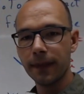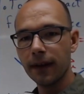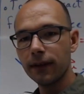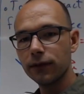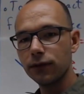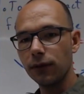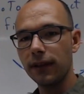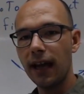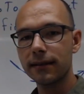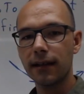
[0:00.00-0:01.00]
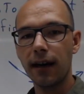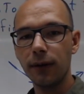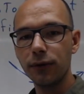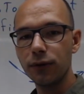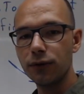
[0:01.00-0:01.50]
So that's how you
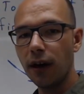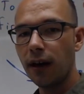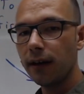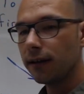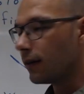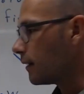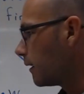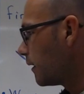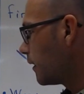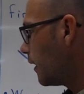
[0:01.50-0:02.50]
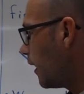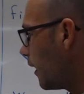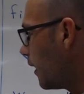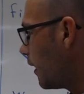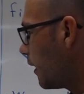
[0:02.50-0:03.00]
draw
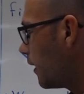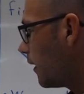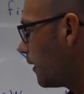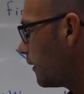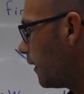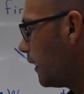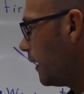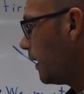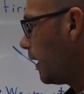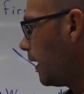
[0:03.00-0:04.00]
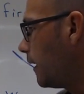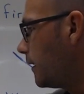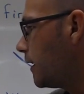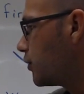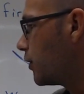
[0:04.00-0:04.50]
an
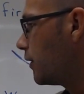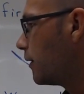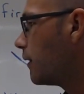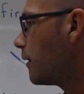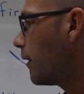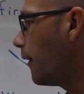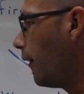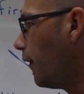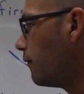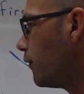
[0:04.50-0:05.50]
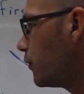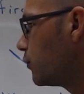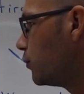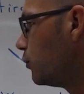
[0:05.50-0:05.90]
addition of two